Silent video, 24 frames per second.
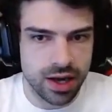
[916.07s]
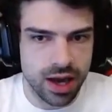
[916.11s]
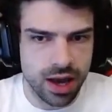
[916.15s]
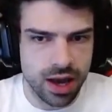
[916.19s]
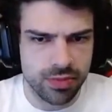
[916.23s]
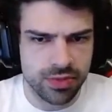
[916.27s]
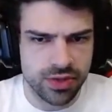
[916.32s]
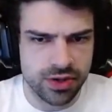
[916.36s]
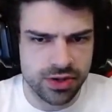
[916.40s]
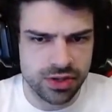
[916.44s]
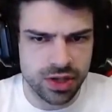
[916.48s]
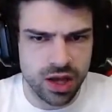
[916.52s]

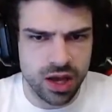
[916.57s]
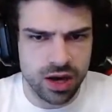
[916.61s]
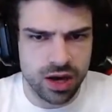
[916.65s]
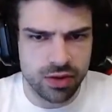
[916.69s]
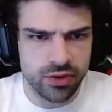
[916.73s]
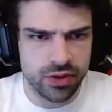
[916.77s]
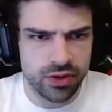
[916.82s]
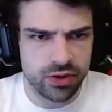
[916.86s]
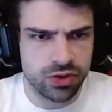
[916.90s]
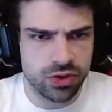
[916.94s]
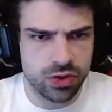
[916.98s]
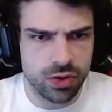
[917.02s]
there's a lot of
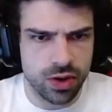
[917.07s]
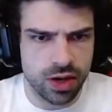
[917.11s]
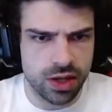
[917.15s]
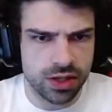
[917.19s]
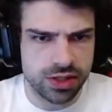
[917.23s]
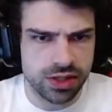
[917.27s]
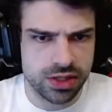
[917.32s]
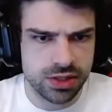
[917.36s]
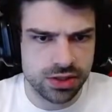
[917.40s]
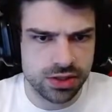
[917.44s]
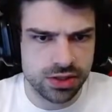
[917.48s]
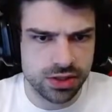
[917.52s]
other
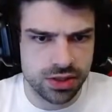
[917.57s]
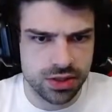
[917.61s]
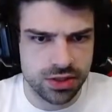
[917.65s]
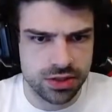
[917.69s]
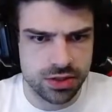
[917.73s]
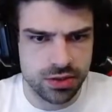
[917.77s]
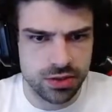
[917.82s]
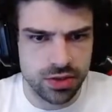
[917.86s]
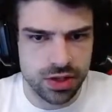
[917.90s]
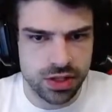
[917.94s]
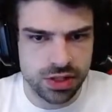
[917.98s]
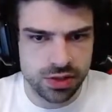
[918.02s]
nuances
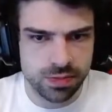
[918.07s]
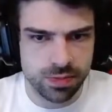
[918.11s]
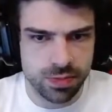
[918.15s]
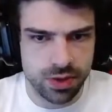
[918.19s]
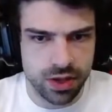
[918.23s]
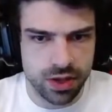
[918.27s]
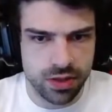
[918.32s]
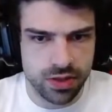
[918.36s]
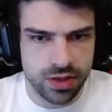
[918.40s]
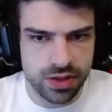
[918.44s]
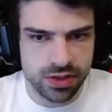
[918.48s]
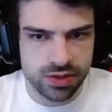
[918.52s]
to this,
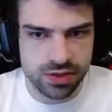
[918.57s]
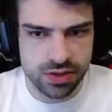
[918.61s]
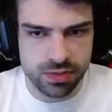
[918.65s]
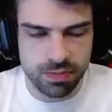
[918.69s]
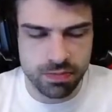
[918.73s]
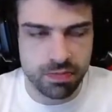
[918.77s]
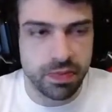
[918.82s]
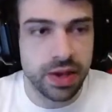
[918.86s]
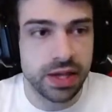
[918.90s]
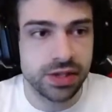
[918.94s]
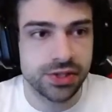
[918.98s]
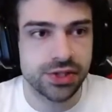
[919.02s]
but these are some
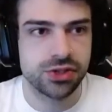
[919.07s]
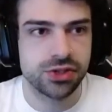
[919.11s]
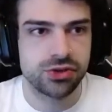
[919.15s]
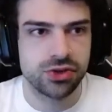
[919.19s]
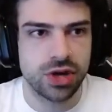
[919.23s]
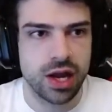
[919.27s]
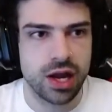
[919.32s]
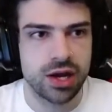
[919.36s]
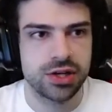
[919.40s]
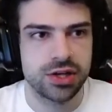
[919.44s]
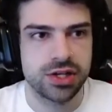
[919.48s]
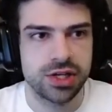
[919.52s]
basic
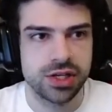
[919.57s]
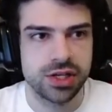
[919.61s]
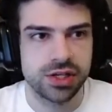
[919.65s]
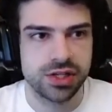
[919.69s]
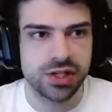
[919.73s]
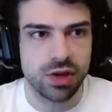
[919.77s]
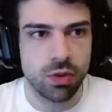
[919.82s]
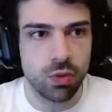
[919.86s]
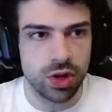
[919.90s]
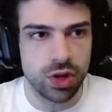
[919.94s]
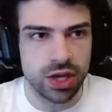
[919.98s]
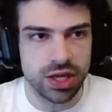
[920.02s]
strategies
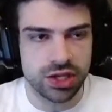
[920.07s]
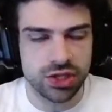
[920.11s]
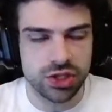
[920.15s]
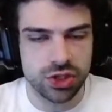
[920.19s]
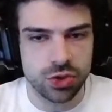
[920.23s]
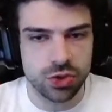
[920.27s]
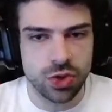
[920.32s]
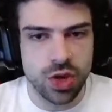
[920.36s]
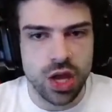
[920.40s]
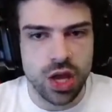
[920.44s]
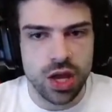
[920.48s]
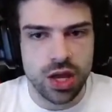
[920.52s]
that will get
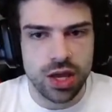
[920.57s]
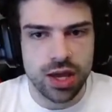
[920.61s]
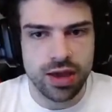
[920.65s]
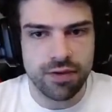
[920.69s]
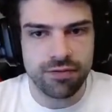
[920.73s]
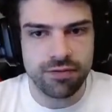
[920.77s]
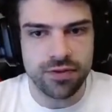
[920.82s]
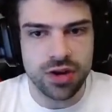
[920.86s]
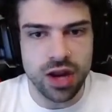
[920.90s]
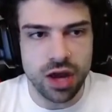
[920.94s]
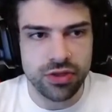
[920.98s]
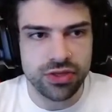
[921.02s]
you,
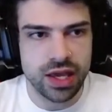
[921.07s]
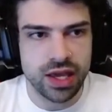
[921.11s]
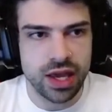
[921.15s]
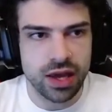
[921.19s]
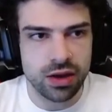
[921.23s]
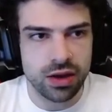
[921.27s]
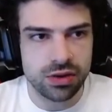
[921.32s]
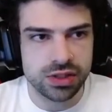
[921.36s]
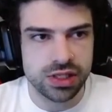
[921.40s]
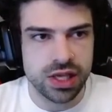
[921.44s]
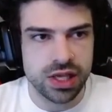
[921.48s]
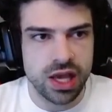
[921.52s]
if nothing
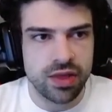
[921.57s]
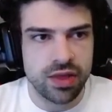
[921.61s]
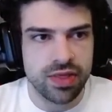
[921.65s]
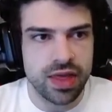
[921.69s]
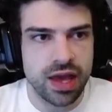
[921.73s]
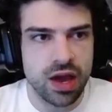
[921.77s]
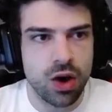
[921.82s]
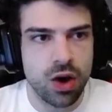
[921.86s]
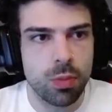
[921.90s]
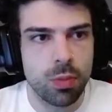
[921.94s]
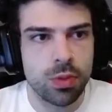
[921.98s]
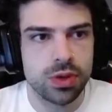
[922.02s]
else,
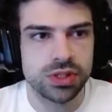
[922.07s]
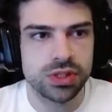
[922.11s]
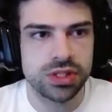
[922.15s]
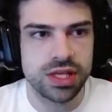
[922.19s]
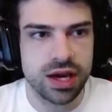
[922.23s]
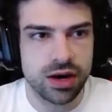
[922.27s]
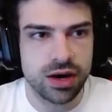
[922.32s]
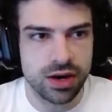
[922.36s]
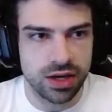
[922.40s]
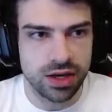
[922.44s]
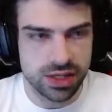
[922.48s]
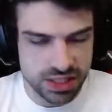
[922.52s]
they almost
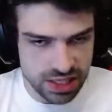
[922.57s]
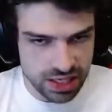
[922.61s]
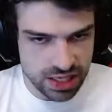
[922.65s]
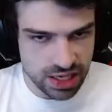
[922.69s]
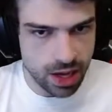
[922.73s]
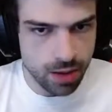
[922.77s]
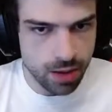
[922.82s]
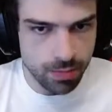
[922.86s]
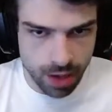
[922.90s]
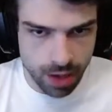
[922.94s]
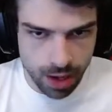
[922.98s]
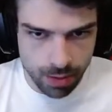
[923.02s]
guarantee
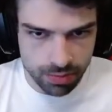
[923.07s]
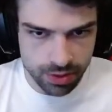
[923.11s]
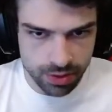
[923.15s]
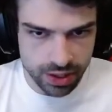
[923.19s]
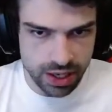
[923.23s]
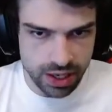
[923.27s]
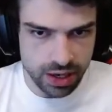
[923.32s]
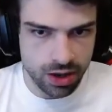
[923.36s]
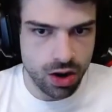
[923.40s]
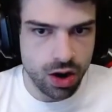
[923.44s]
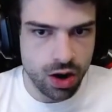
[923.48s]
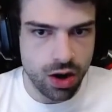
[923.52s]
a bomb
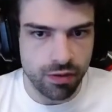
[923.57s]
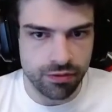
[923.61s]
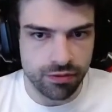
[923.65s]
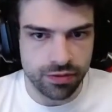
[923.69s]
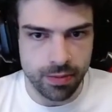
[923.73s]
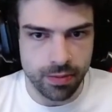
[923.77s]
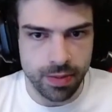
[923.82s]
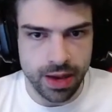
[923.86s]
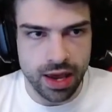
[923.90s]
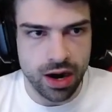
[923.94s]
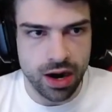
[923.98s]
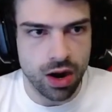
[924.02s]
plant off the
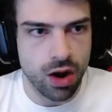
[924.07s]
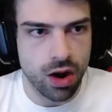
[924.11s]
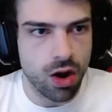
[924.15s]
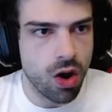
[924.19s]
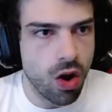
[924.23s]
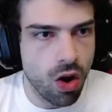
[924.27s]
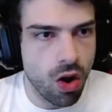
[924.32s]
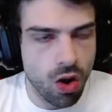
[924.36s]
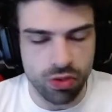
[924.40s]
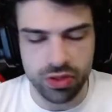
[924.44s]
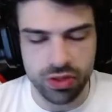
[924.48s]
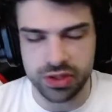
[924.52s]
bat
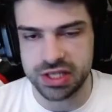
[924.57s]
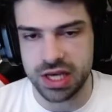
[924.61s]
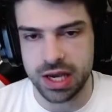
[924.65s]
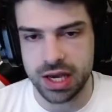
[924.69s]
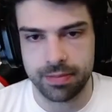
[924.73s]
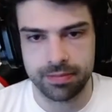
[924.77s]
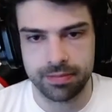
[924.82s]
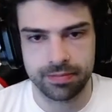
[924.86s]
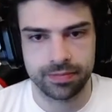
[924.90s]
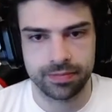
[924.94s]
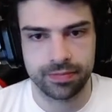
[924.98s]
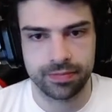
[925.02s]
all the
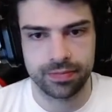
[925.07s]
time.